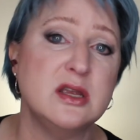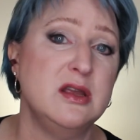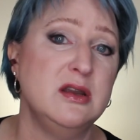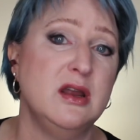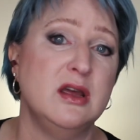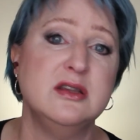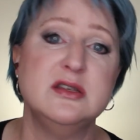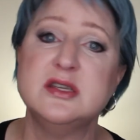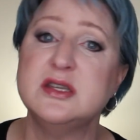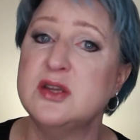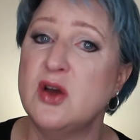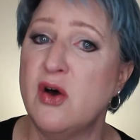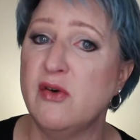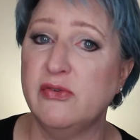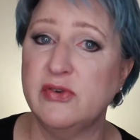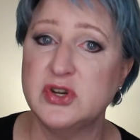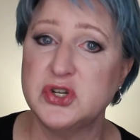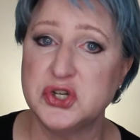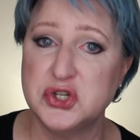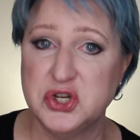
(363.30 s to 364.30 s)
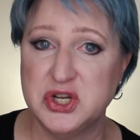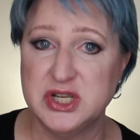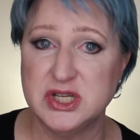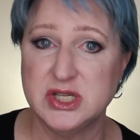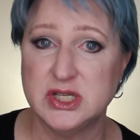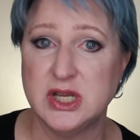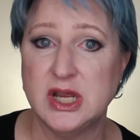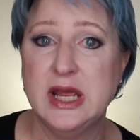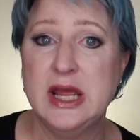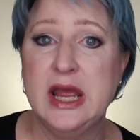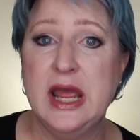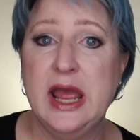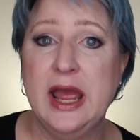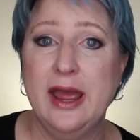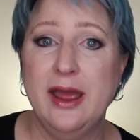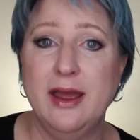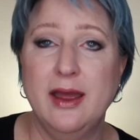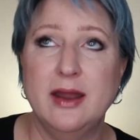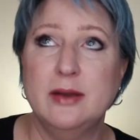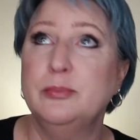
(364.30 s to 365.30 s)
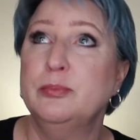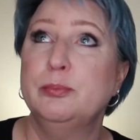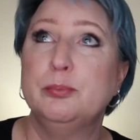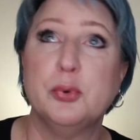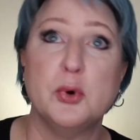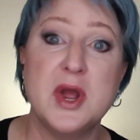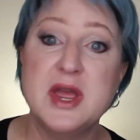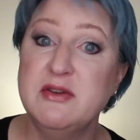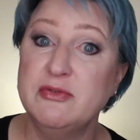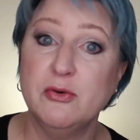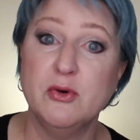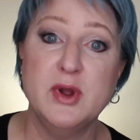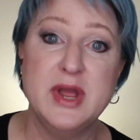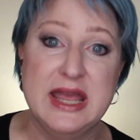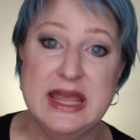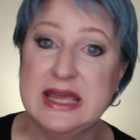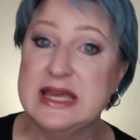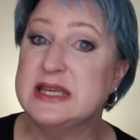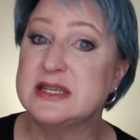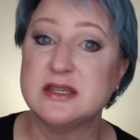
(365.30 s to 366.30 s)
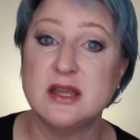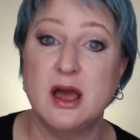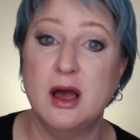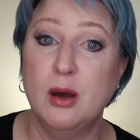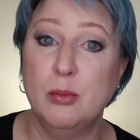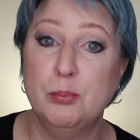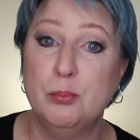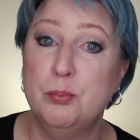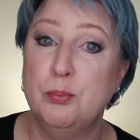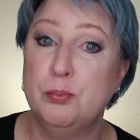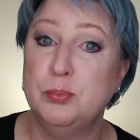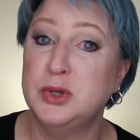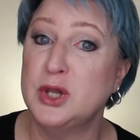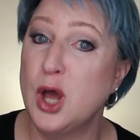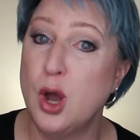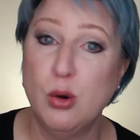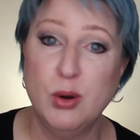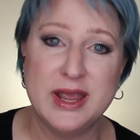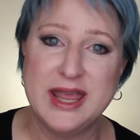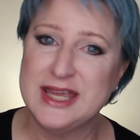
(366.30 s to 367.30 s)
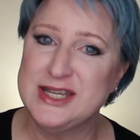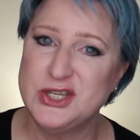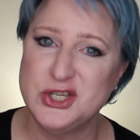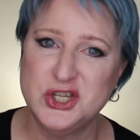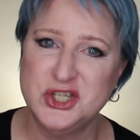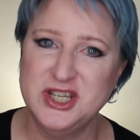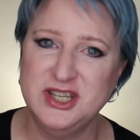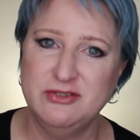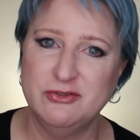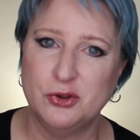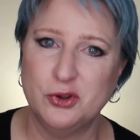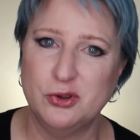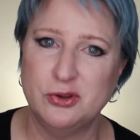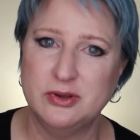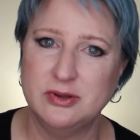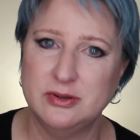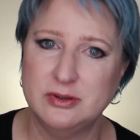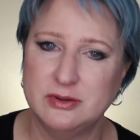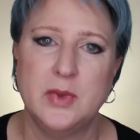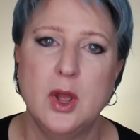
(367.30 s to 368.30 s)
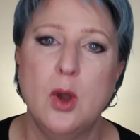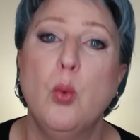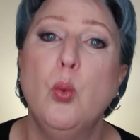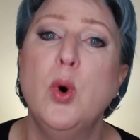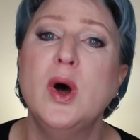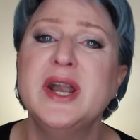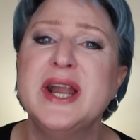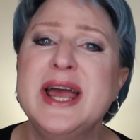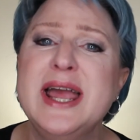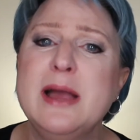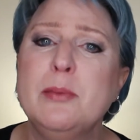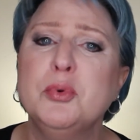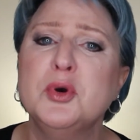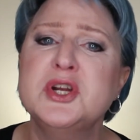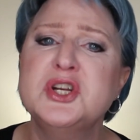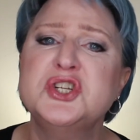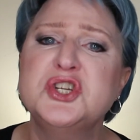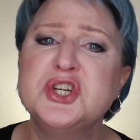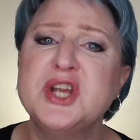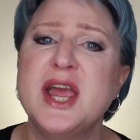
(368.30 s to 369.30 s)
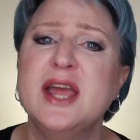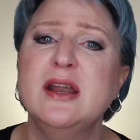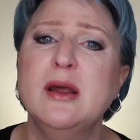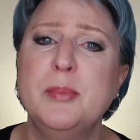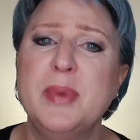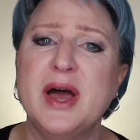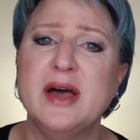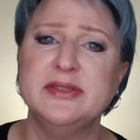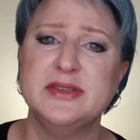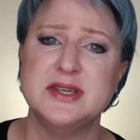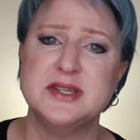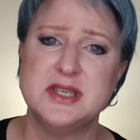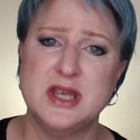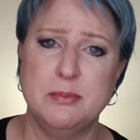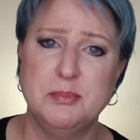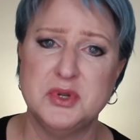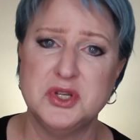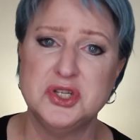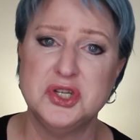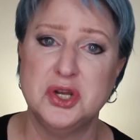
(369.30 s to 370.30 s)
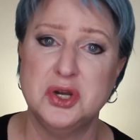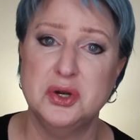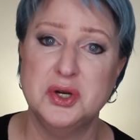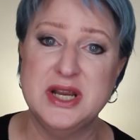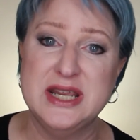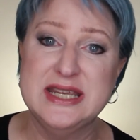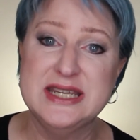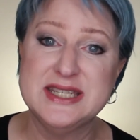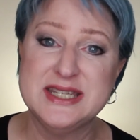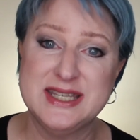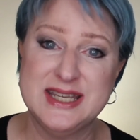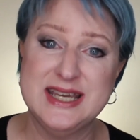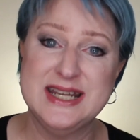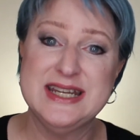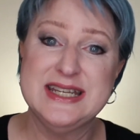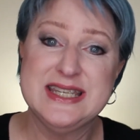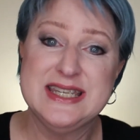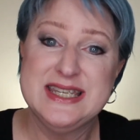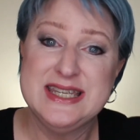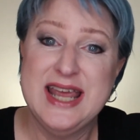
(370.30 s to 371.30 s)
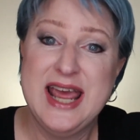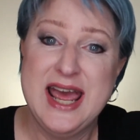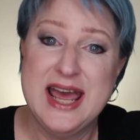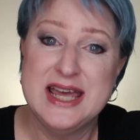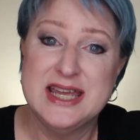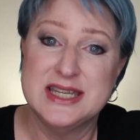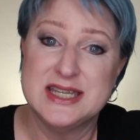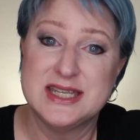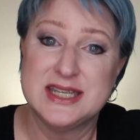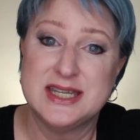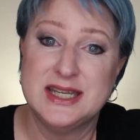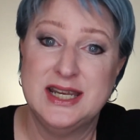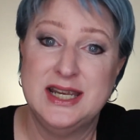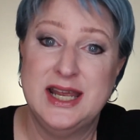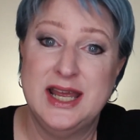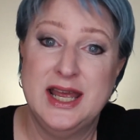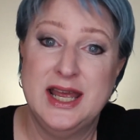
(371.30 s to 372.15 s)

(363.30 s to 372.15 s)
and unselfishness and bravery is a blow against evil. What I appreciate about this episode is that it says